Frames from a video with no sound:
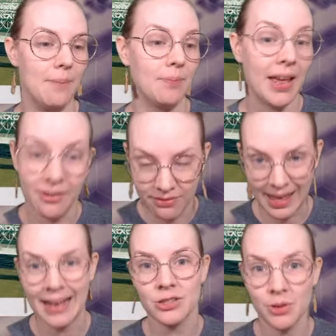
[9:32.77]
And if
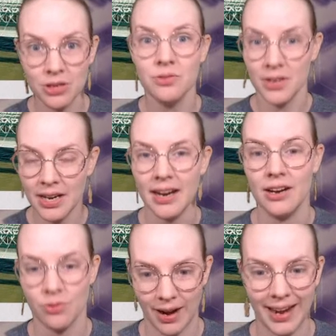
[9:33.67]
that's what you
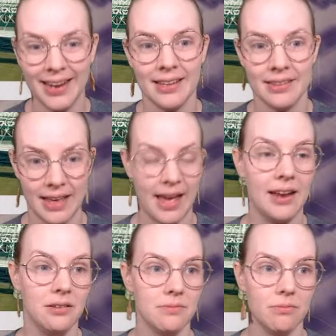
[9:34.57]
need, right,
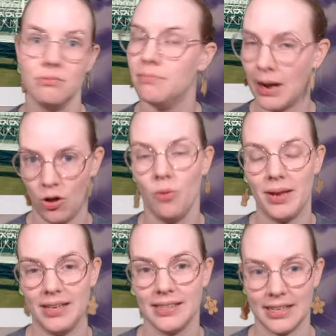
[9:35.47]
then by all
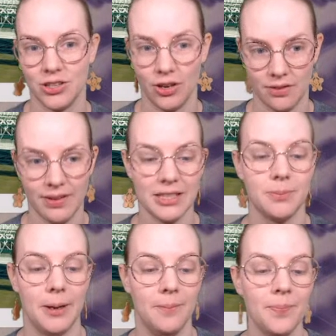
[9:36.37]
means, that's a good
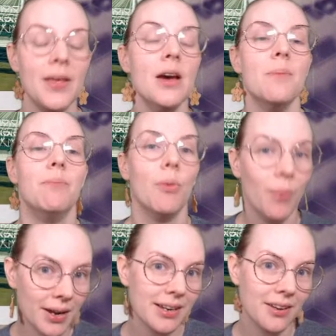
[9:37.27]
investment. But
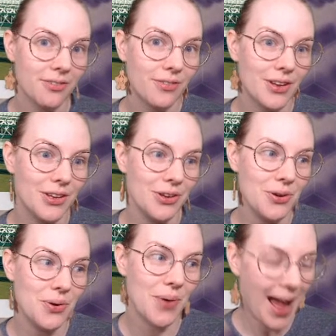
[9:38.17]
what if
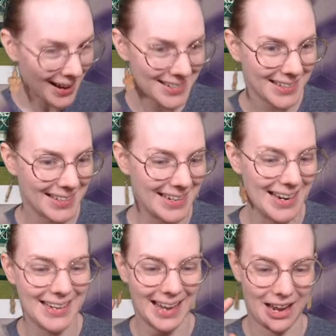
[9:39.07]
you actually
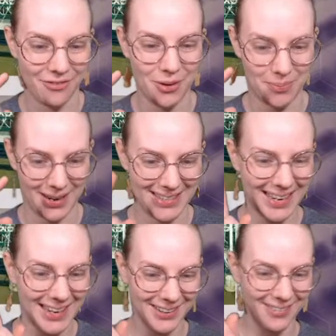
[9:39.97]
need like a footbridge,
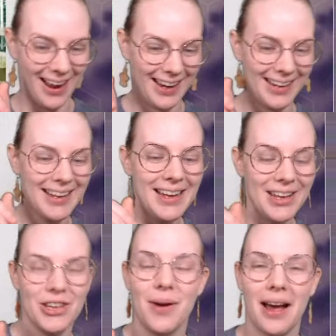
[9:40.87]
right?
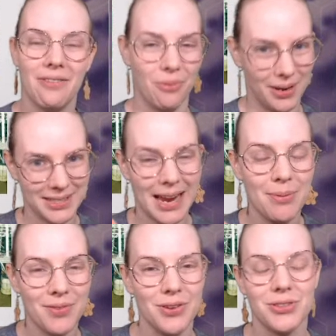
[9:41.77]
You have one
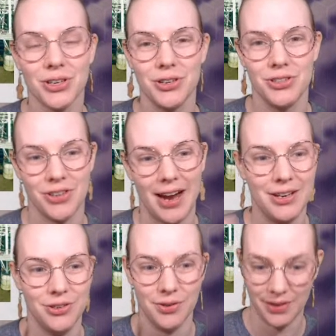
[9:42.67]
type of user who's trying
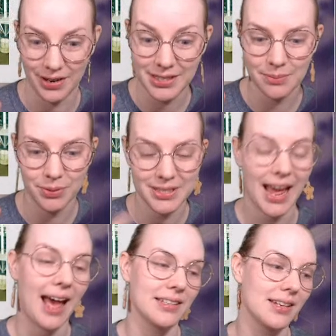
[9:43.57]
to do a very simple
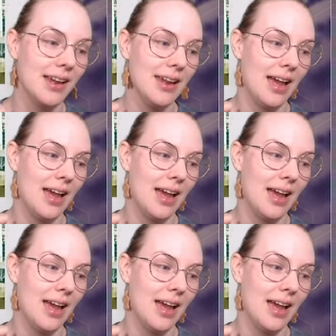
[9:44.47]
task